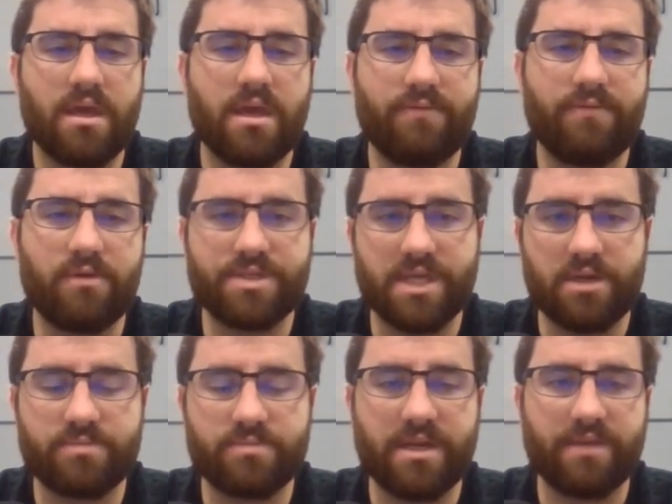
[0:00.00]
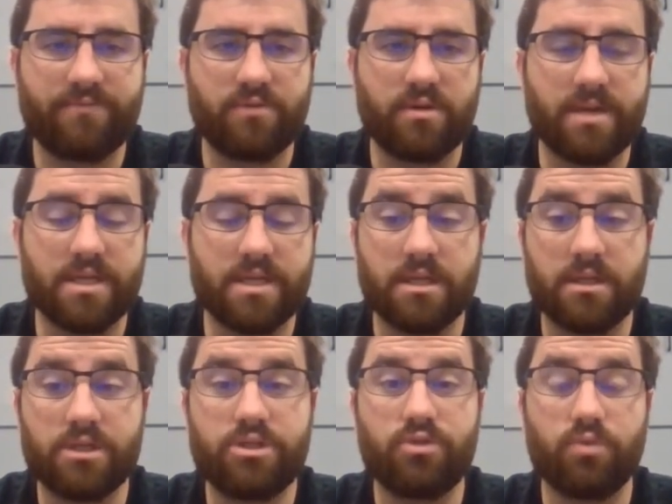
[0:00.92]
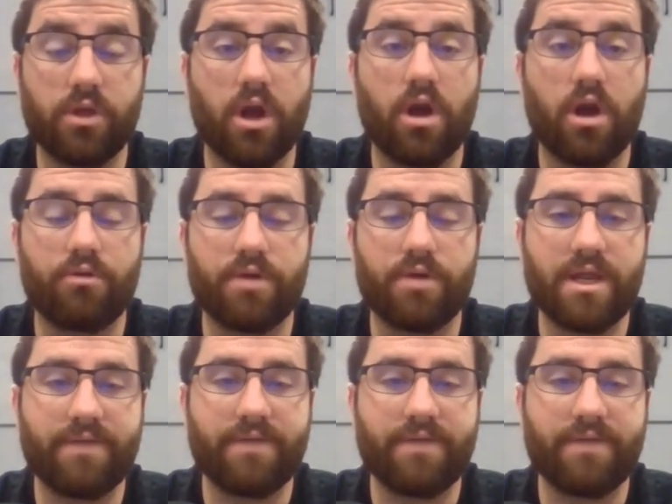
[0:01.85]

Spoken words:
If you say you're spending 40 minutes, unless you really are, right?